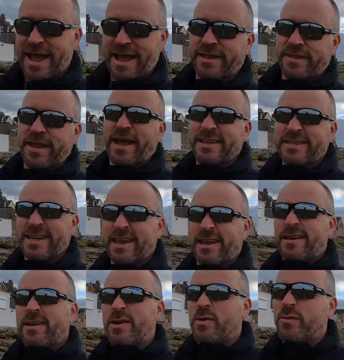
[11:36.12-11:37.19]
and that is it.
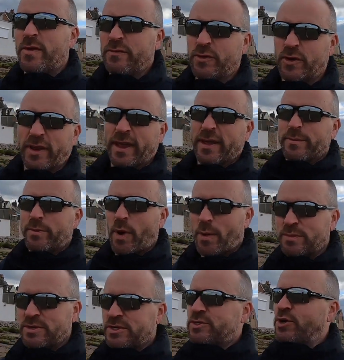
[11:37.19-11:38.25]
We've done it
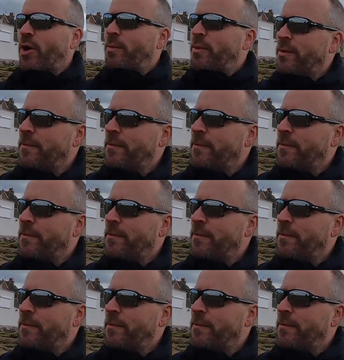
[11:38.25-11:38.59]
bottom to top.